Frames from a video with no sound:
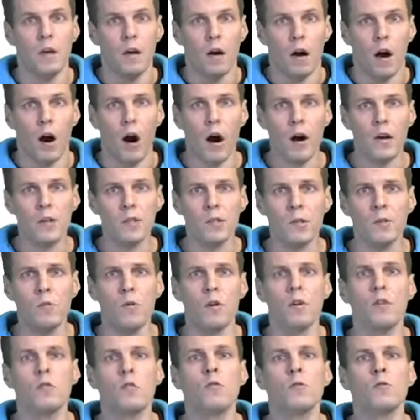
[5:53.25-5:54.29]
R-square
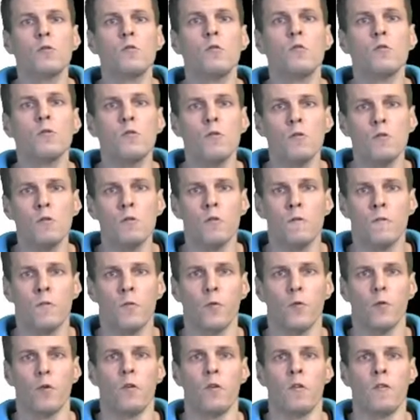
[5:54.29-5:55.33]
is also
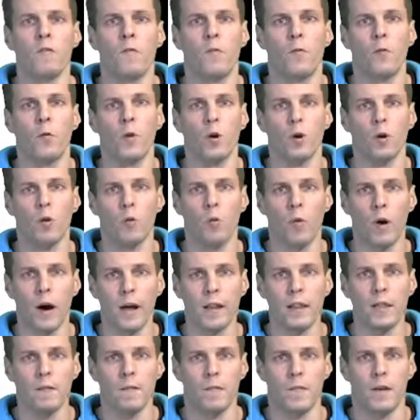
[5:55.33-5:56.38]
useful for
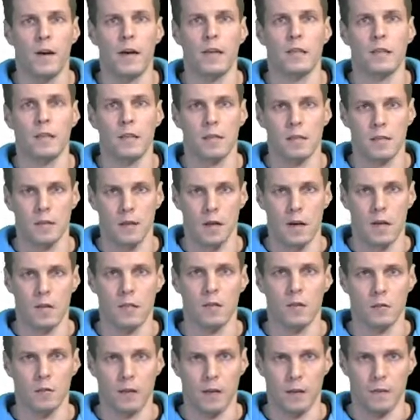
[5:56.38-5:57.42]
quantifying the size
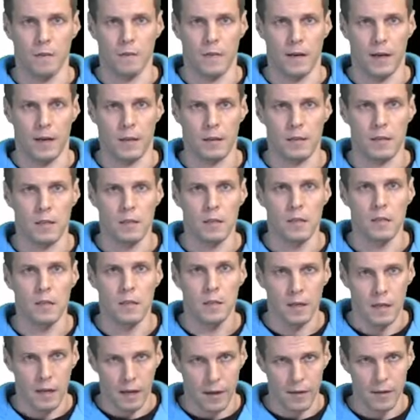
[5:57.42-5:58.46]
of the effects.
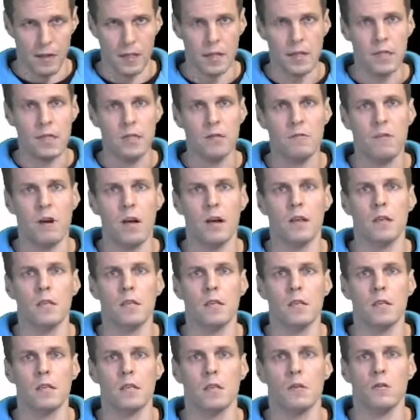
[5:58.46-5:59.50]
And this
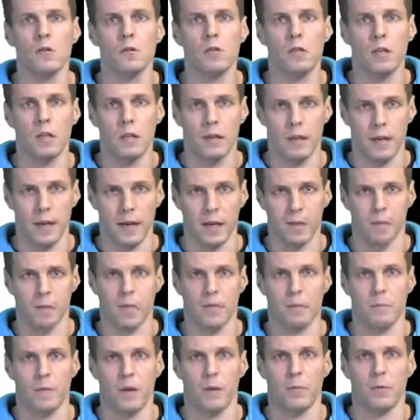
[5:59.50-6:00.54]
strategy is used in the
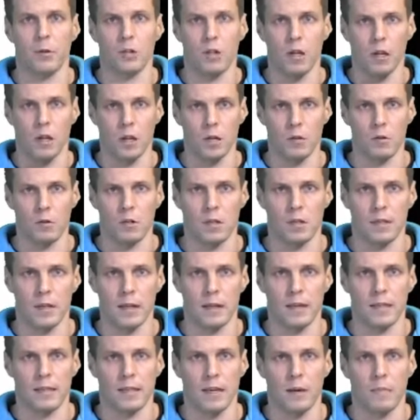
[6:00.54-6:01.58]
Hekman's paper that I use as an
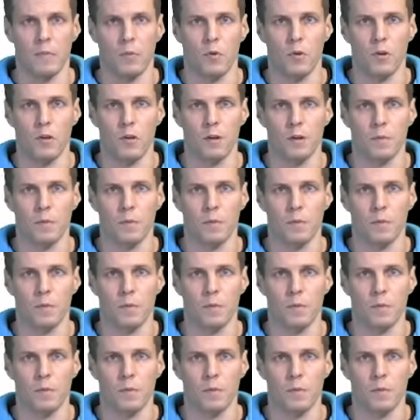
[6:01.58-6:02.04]
example here.